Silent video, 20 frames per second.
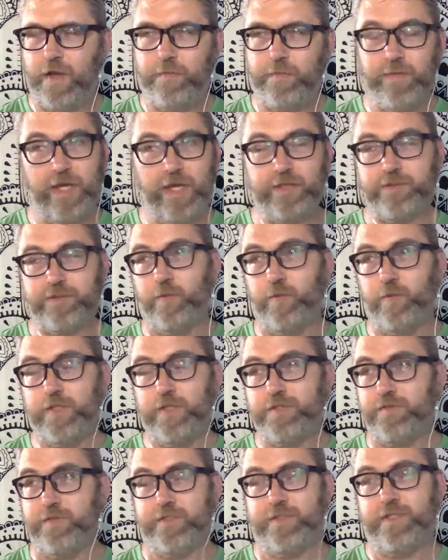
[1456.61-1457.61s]
I'm not sure
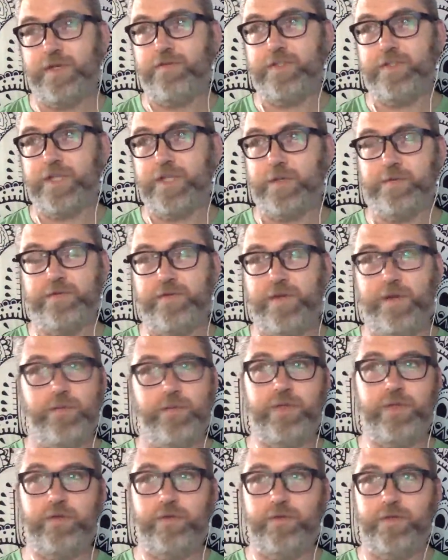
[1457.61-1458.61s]
which of the seven types of
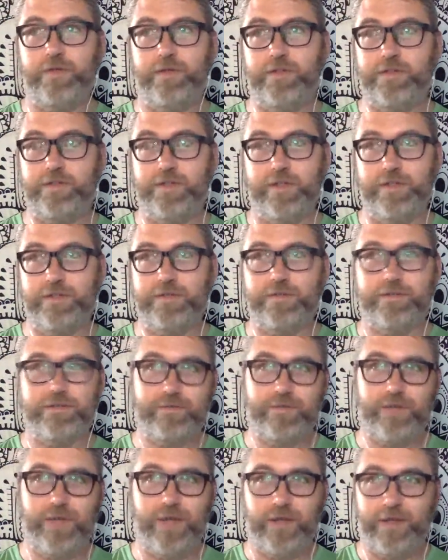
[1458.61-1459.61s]
ambiguity this is.
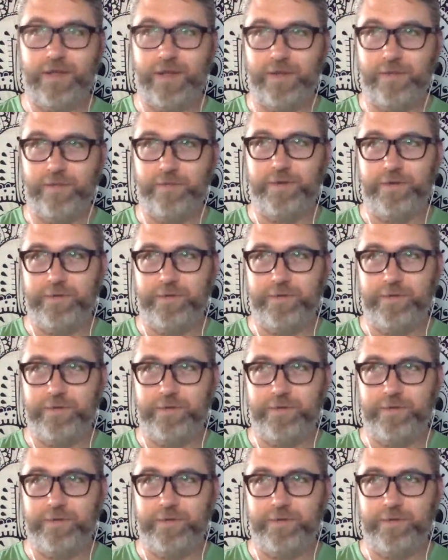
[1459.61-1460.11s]
I can't